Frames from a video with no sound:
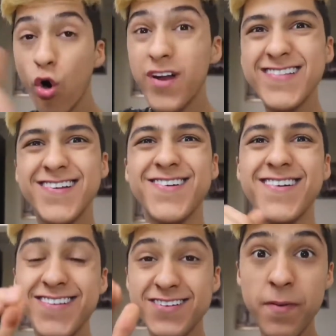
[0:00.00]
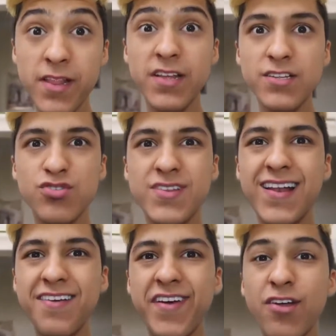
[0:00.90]
Alright guys, so I just made it into
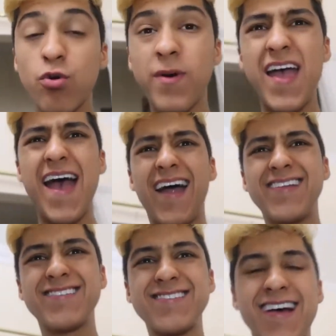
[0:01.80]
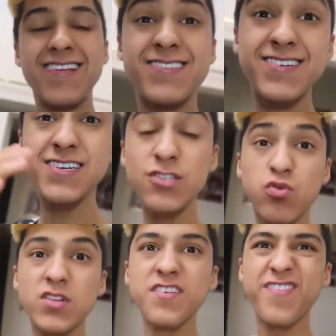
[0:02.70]
the living room and it is like three
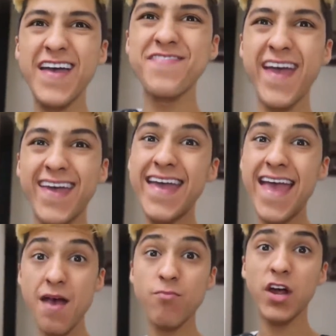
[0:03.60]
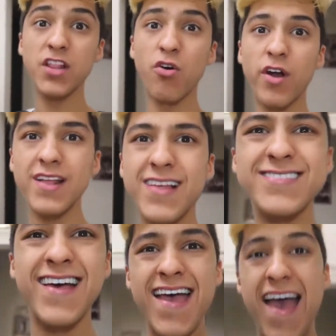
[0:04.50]
twenty-five A M right now, alright
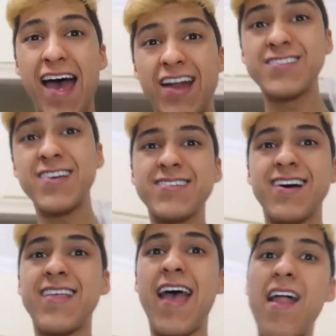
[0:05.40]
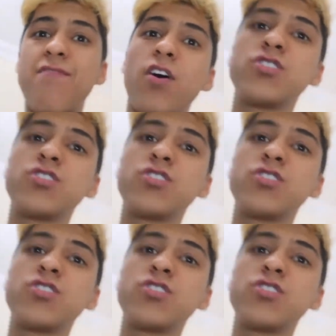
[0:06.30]
guys? And I just got the elf